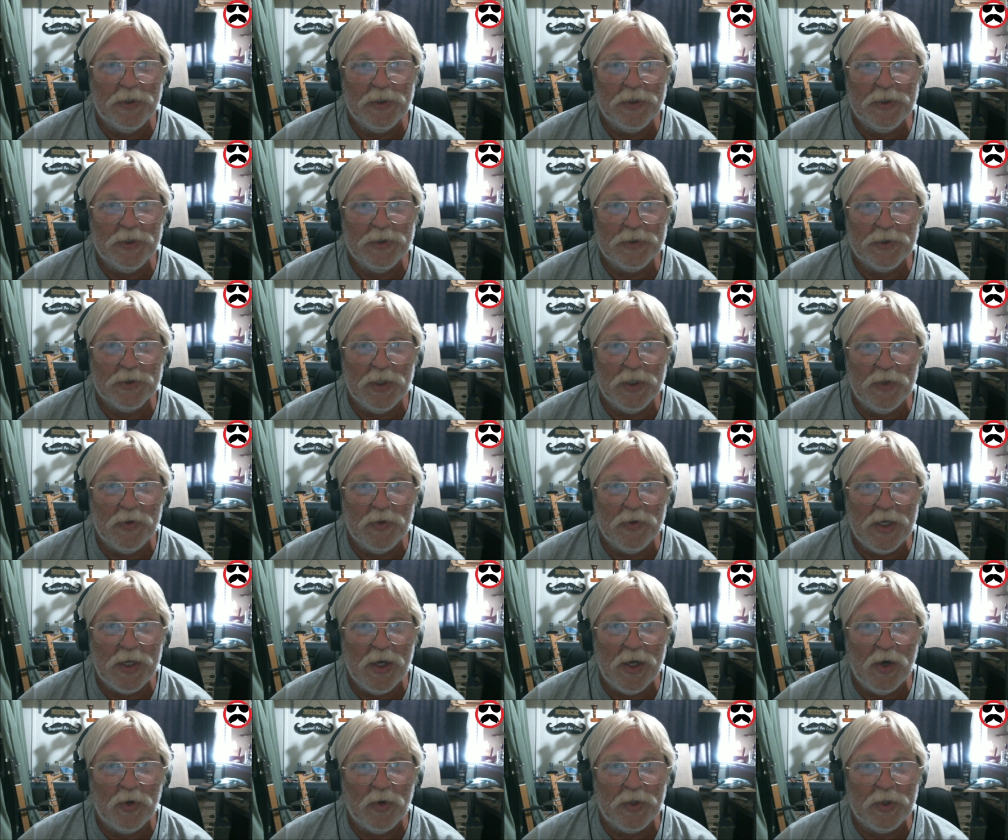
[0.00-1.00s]
is in
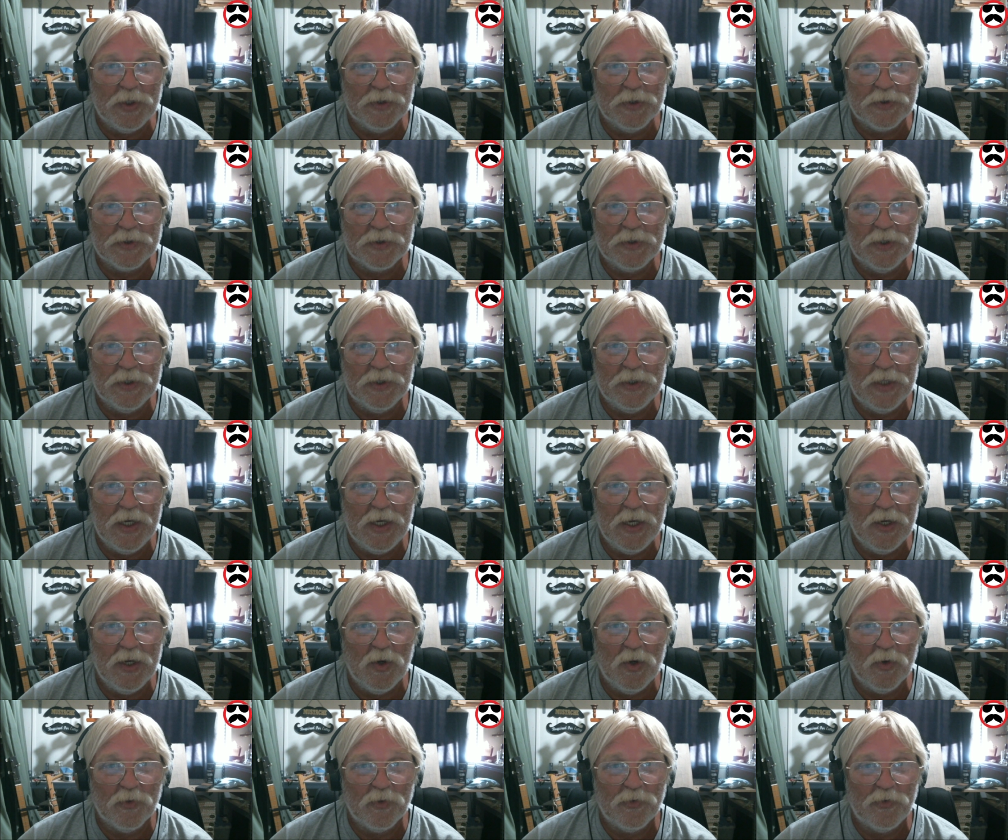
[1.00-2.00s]
the audience today
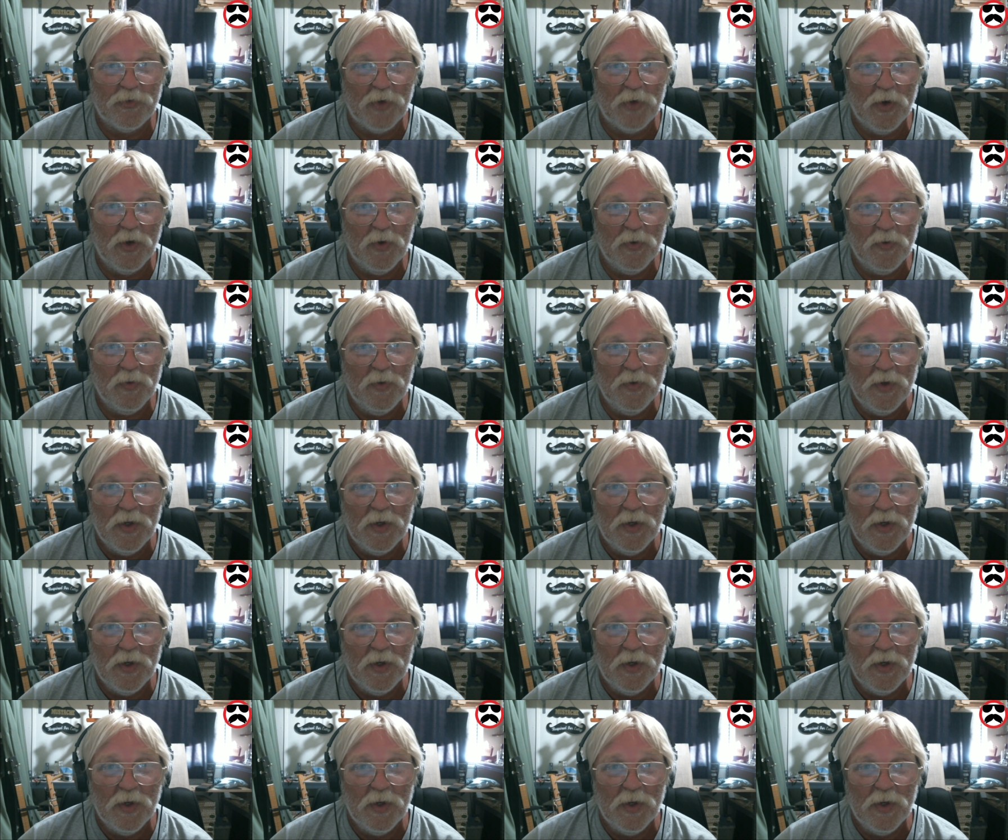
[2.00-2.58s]
also.